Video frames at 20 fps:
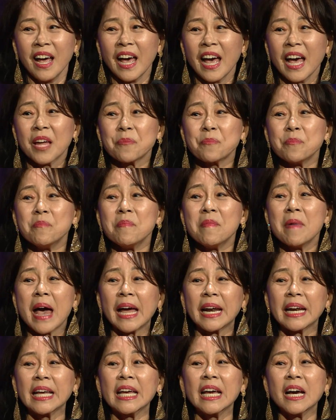And
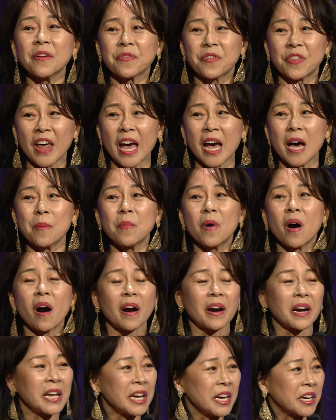many of them
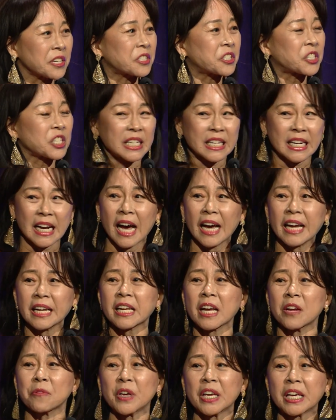are here tonight.
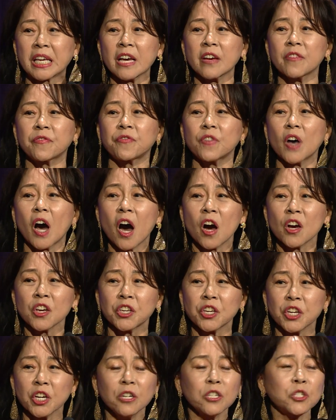Can we give a
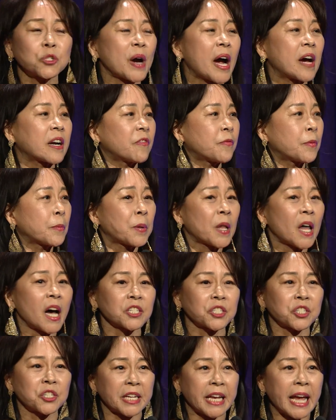huge round of
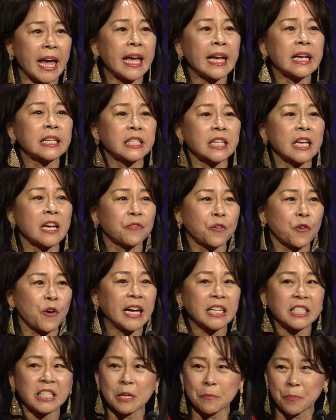applause to KACF
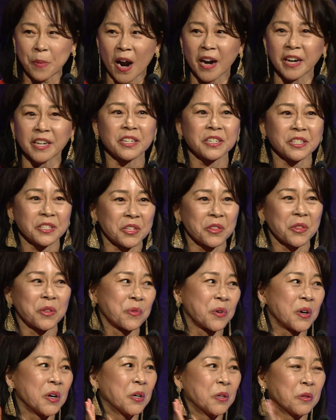grantee partners in the
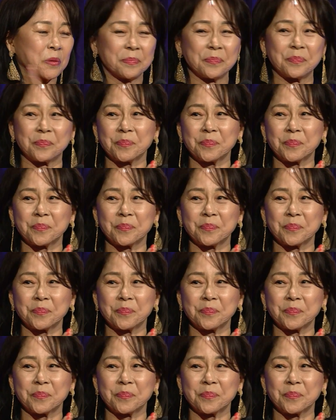room?